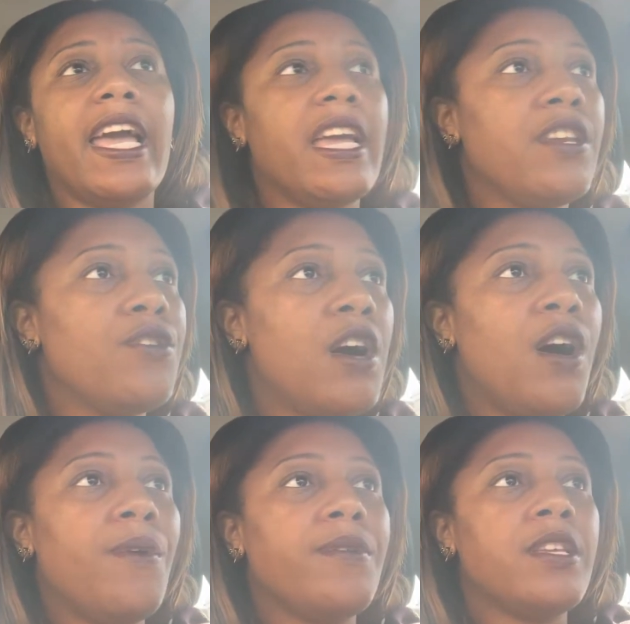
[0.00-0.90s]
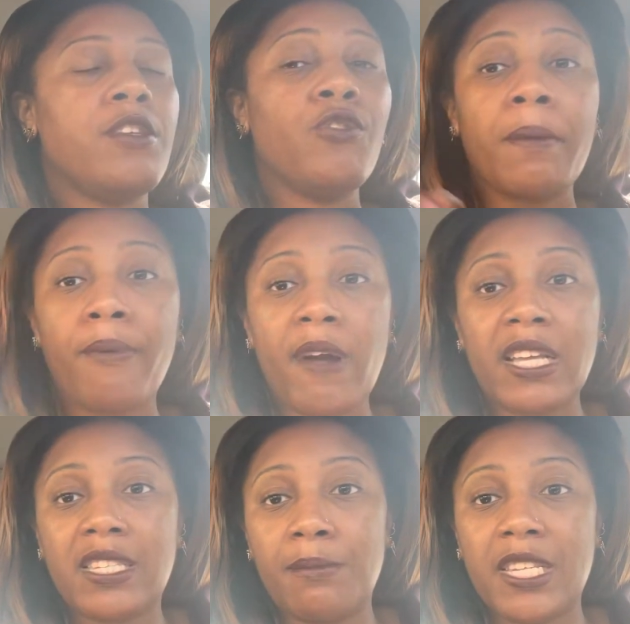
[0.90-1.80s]
and you know you can
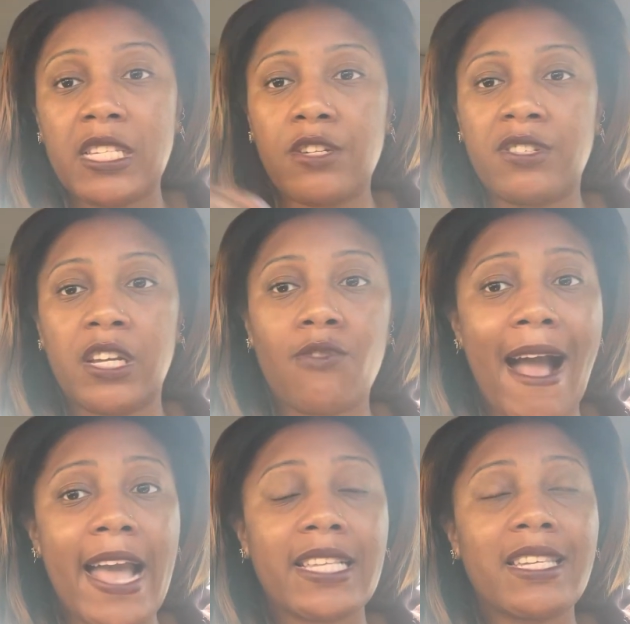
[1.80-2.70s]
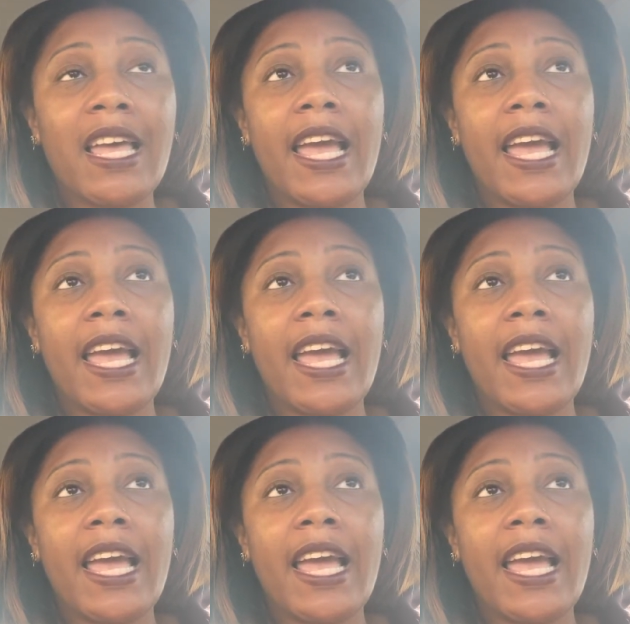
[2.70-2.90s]
bring some sisters in christ